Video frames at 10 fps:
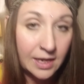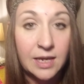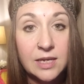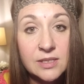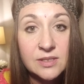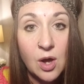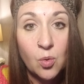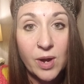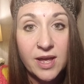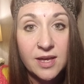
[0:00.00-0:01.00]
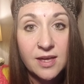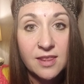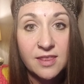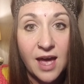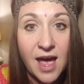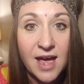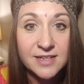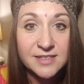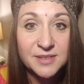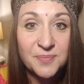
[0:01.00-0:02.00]
is a way
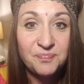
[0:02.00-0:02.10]
that